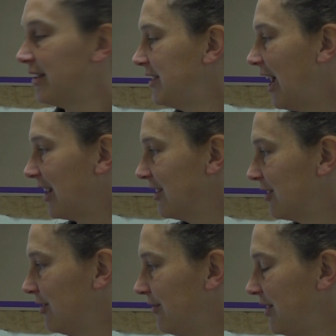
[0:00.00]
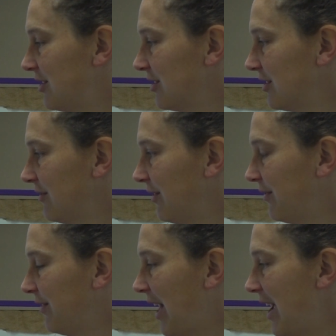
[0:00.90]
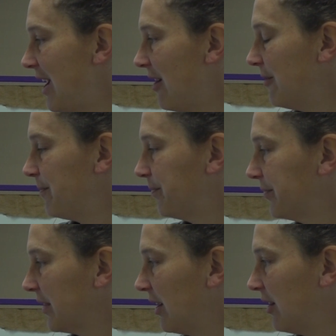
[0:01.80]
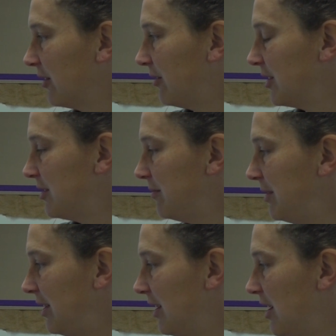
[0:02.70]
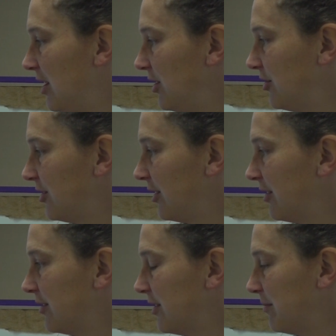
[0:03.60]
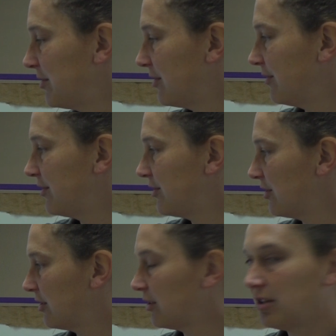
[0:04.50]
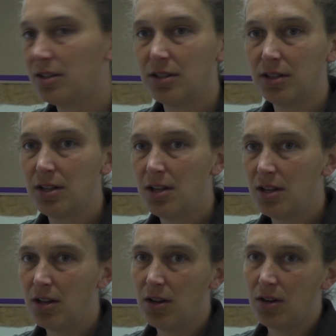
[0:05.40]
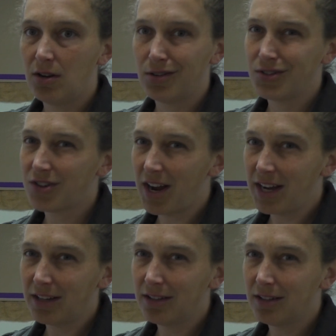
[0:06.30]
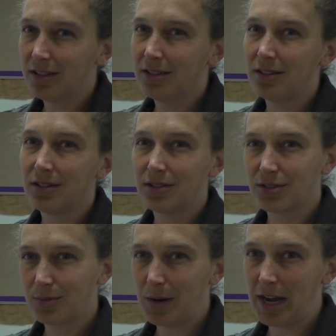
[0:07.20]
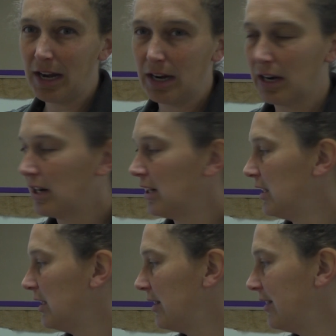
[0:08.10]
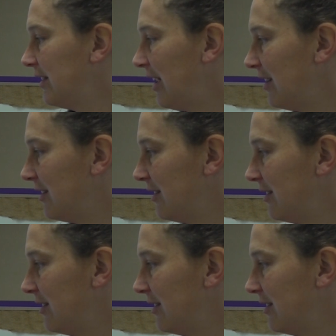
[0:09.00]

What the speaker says: The technical features of a flyout are going to be, usually there's some sort of circle or triangle or square that